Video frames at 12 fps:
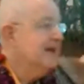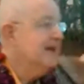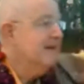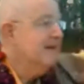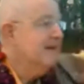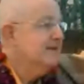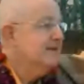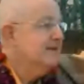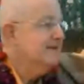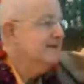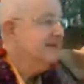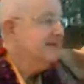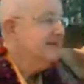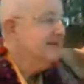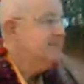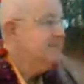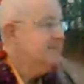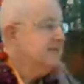they have their
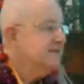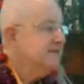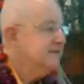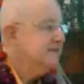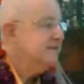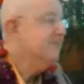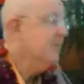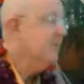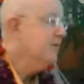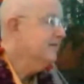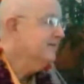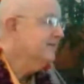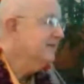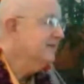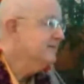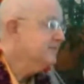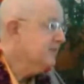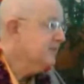spiritual form,
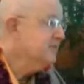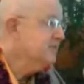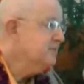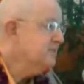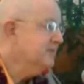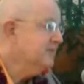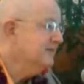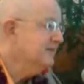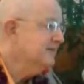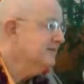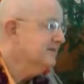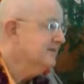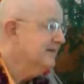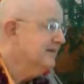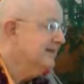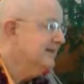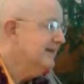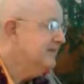Swarup,
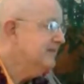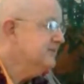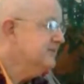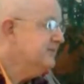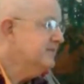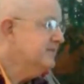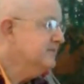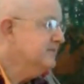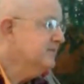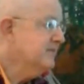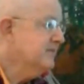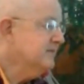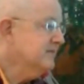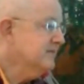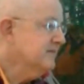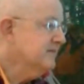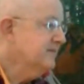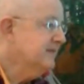in the spiritual world.
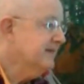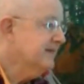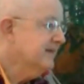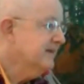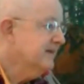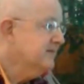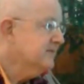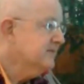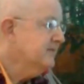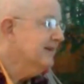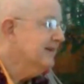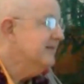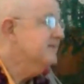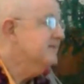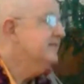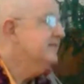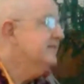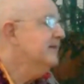So
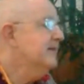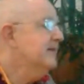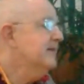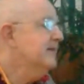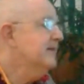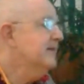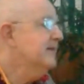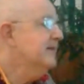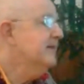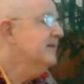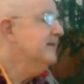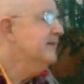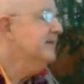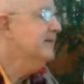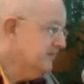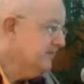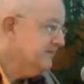there's variegation in short.